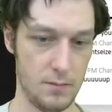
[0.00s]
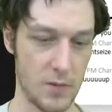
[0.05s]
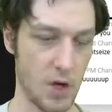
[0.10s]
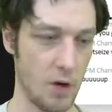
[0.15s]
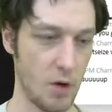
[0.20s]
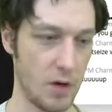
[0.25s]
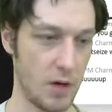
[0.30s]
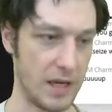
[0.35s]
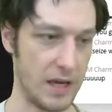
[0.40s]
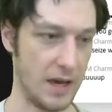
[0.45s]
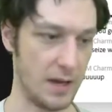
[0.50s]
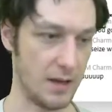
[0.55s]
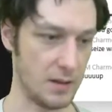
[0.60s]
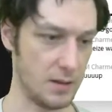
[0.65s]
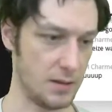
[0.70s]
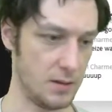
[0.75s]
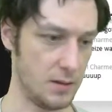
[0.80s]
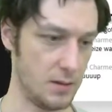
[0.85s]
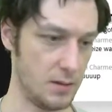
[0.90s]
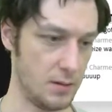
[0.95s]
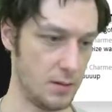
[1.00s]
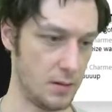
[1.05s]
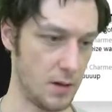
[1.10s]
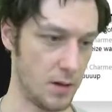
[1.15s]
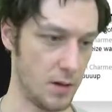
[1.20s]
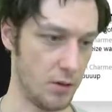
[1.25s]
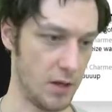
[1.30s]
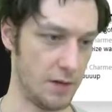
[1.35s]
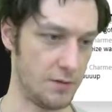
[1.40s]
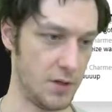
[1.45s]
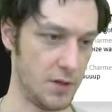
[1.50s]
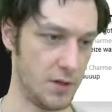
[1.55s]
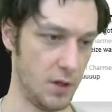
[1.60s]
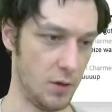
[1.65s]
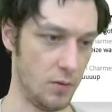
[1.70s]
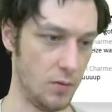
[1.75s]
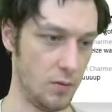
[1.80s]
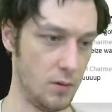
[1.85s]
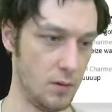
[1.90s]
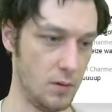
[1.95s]
Oh, I can't. I only have
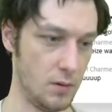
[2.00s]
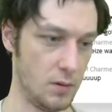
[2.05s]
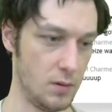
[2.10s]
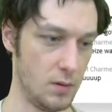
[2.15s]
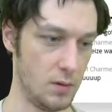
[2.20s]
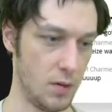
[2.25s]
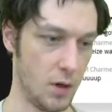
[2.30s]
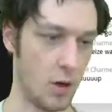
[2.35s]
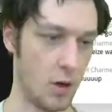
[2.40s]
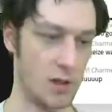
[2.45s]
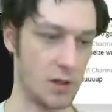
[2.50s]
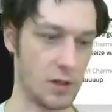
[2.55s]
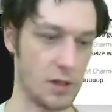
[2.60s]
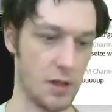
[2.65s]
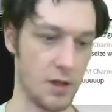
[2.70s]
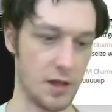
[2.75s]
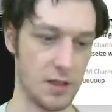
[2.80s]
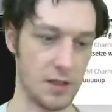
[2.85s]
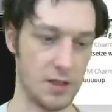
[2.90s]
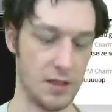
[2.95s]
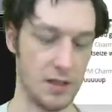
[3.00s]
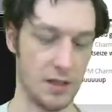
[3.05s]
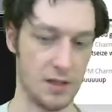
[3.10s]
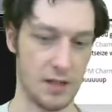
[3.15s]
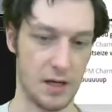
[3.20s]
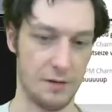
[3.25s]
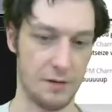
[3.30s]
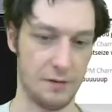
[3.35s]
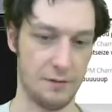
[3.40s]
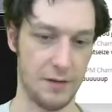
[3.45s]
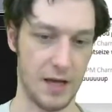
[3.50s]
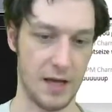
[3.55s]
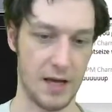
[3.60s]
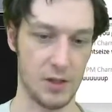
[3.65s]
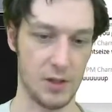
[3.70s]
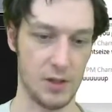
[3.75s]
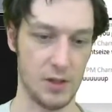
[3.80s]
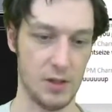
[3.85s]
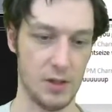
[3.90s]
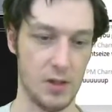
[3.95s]
2. Oh, because the Thoughtseize got
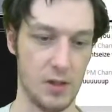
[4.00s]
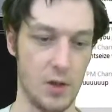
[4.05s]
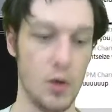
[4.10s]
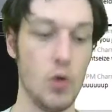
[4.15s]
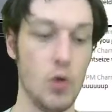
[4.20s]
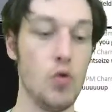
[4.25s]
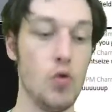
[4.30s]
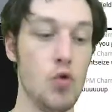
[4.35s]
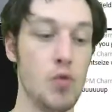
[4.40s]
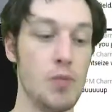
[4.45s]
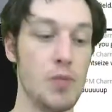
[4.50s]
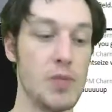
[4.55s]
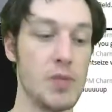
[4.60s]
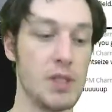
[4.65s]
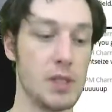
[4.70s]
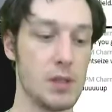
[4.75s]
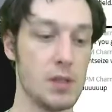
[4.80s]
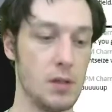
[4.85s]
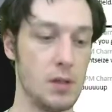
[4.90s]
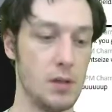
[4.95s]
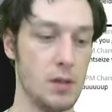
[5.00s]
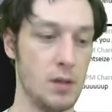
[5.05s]
flashed. Oops.